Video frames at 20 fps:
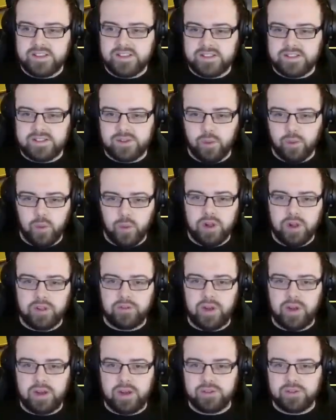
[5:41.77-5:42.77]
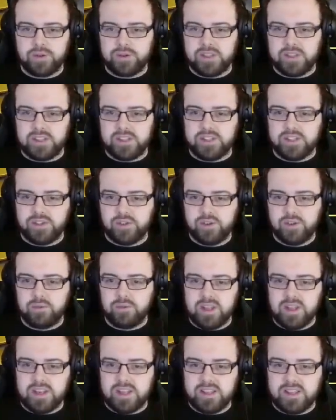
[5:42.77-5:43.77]
the world around you is
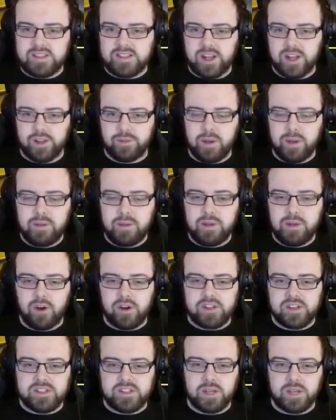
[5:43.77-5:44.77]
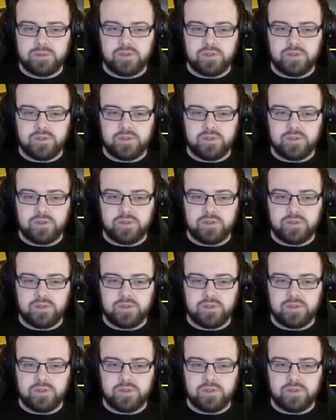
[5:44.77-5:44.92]
extremely detailed. Maybe not in